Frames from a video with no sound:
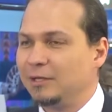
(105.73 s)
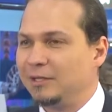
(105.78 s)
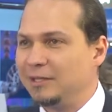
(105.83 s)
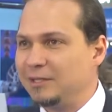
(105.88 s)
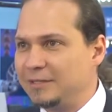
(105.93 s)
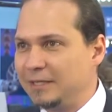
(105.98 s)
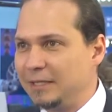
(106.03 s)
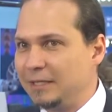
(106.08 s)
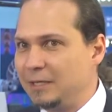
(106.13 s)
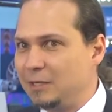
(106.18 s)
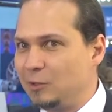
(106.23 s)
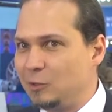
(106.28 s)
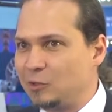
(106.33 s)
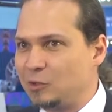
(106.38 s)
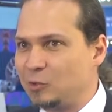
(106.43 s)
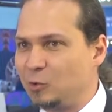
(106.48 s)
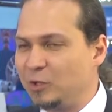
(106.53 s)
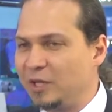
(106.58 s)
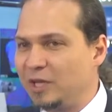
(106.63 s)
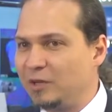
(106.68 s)
This
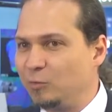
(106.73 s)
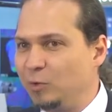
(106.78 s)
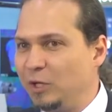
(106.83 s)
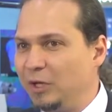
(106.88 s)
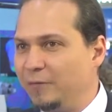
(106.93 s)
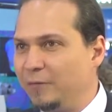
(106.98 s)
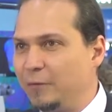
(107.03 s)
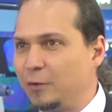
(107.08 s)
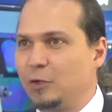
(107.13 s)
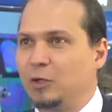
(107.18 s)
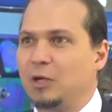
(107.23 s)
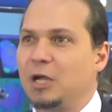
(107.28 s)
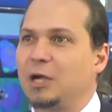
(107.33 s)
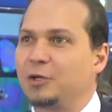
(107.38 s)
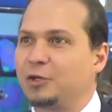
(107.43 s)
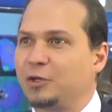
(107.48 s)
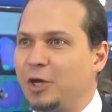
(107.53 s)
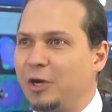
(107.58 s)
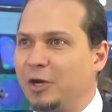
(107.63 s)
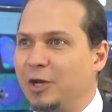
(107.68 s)
allows us to get really very
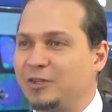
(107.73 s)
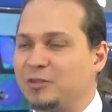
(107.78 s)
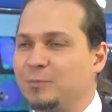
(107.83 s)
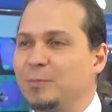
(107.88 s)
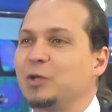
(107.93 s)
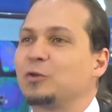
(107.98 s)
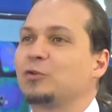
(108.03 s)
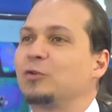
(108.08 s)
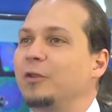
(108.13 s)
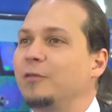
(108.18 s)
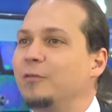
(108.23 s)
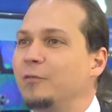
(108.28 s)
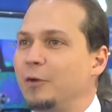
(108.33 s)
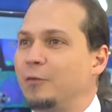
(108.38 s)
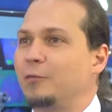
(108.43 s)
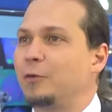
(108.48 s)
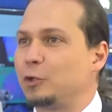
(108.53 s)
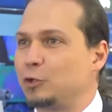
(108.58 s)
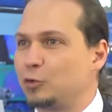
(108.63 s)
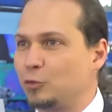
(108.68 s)
large areas measured in
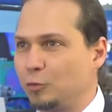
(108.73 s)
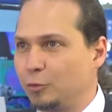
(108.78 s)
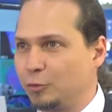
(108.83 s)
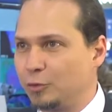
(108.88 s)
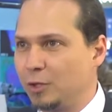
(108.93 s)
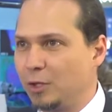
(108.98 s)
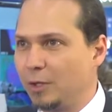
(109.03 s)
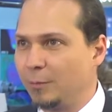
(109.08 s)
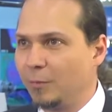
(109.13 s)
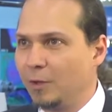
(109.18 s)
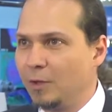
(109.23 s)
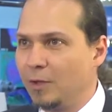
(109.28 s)
very, very short time.